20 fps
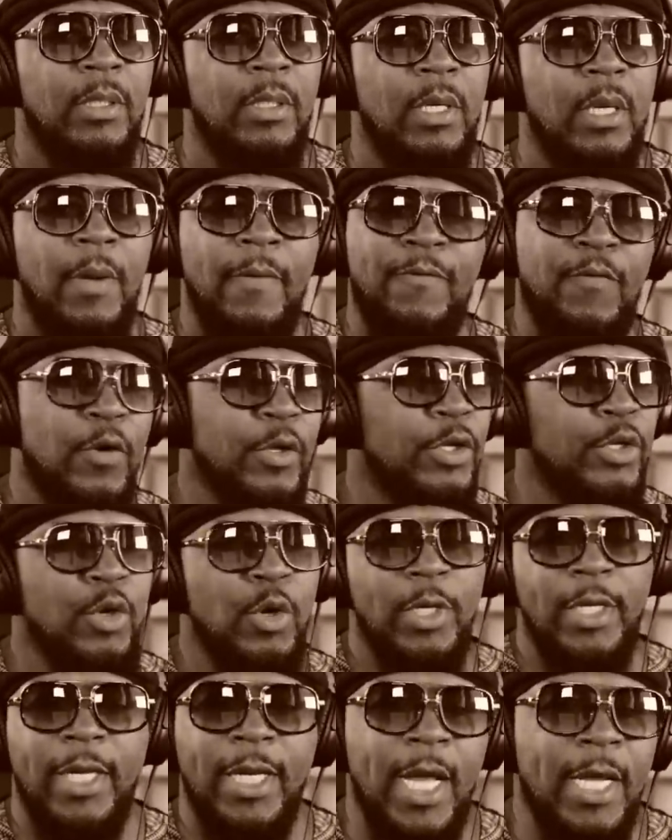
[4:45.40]
Before you know
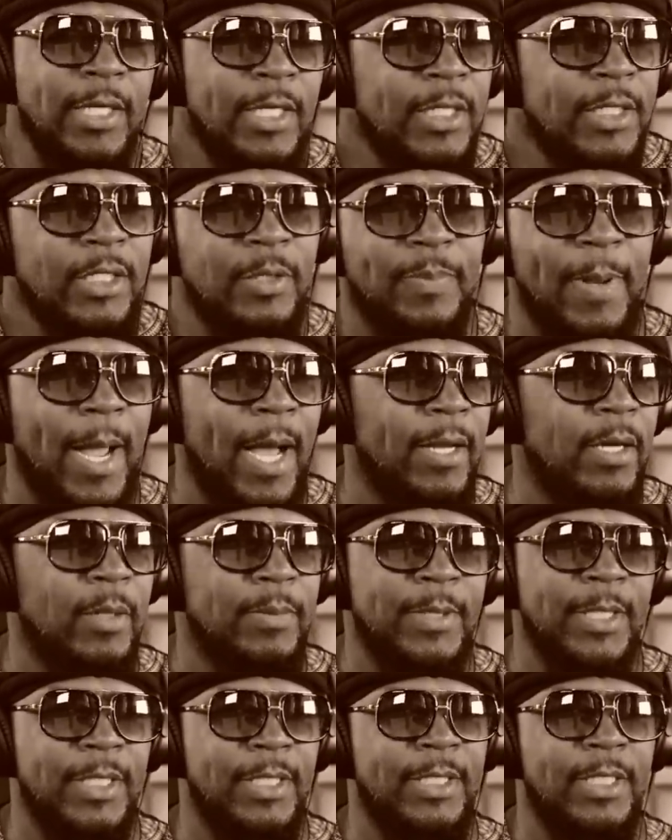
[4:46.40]
it, they got dishes piled up
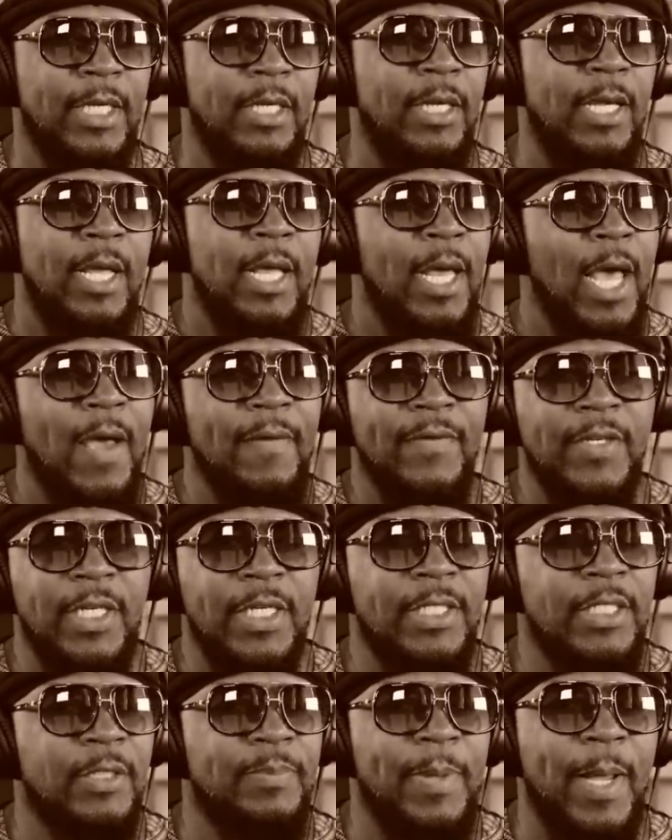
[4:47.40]
to the ceiling. Having
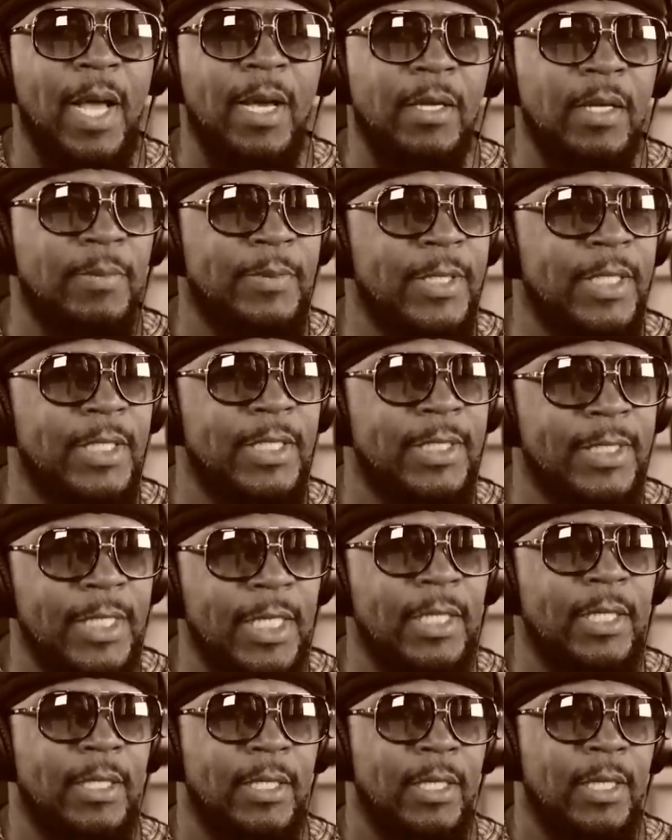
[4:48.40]
dishes piled up to the
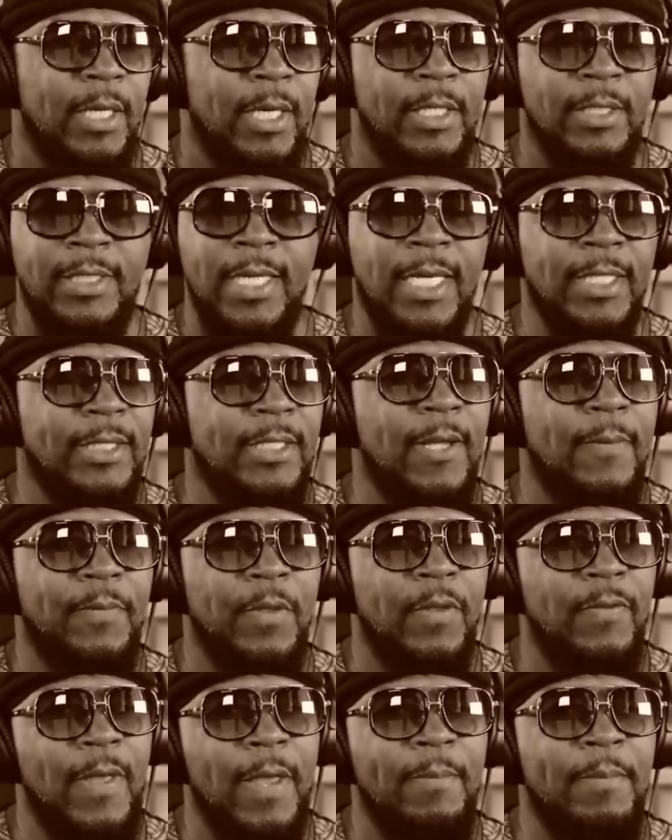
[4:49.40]
ceiling is not
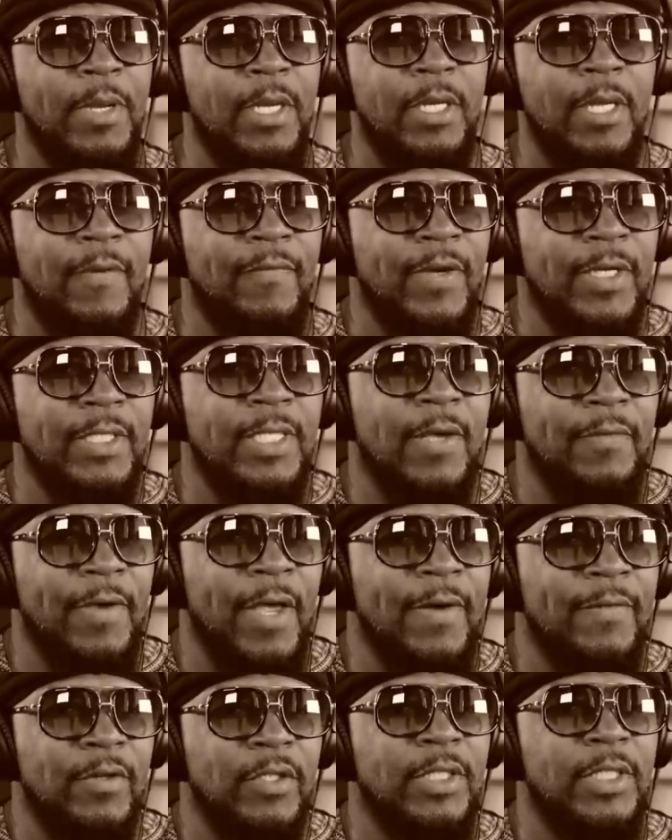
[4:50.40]
something that many of us have
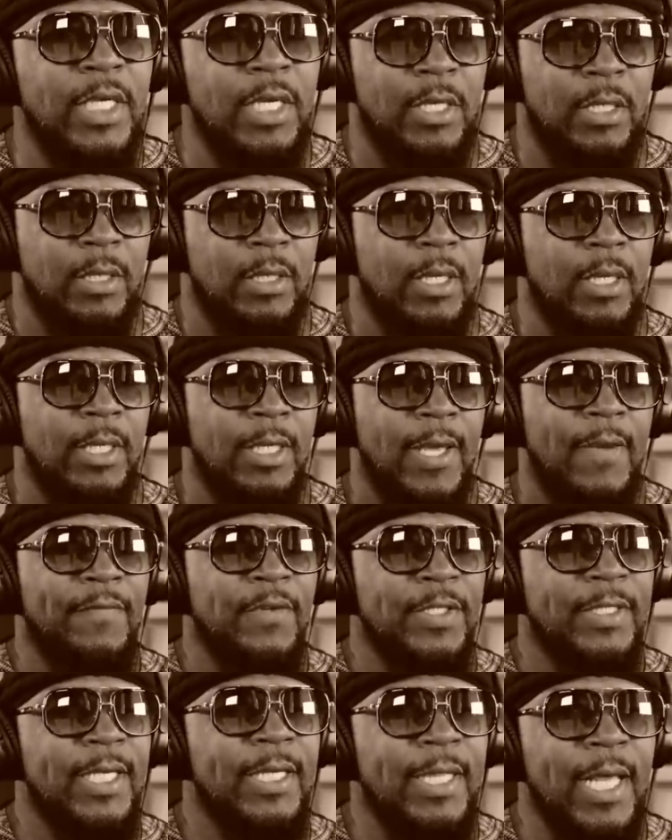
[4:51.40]
ever seen. If you
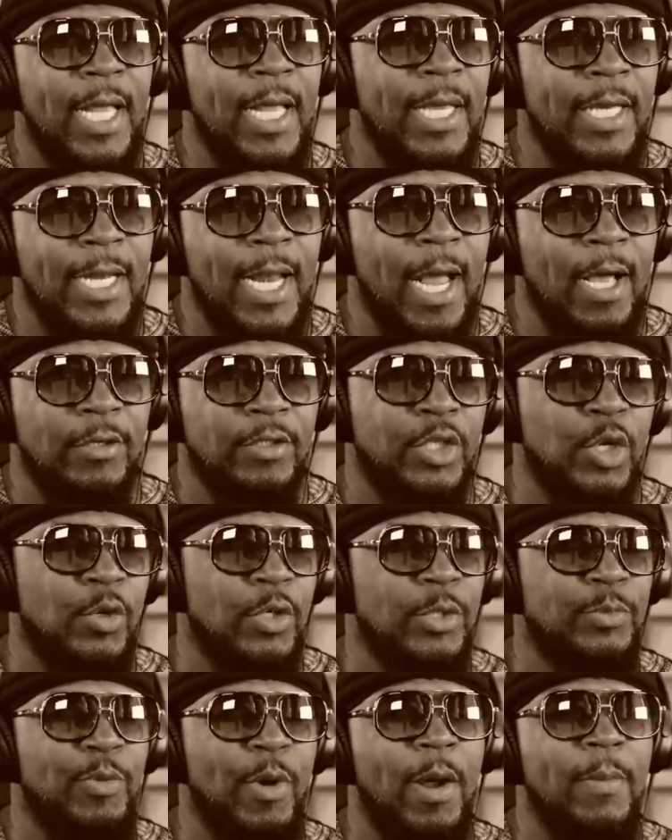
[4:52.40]
see that in a household, it's
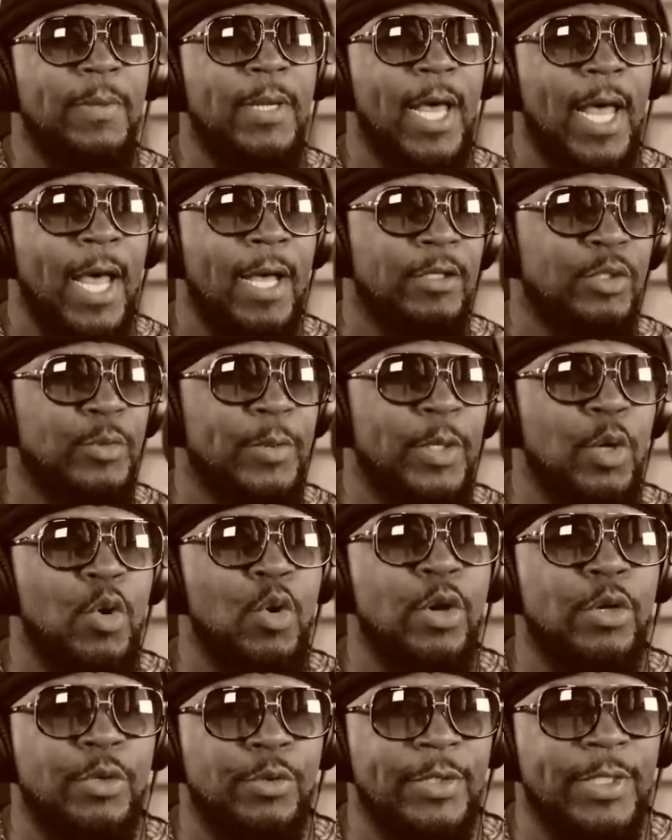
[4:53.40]
probably a house with
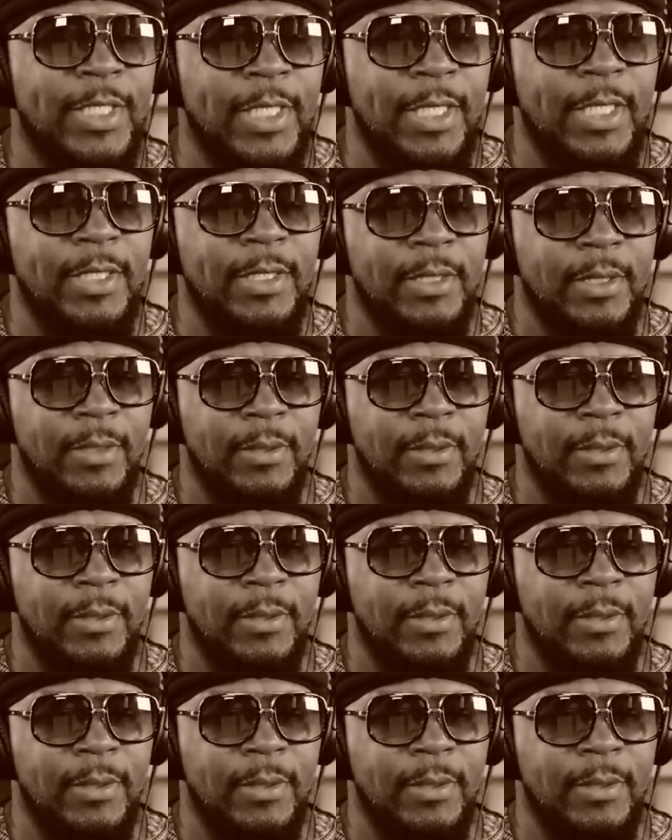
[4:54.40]
hoarders in it.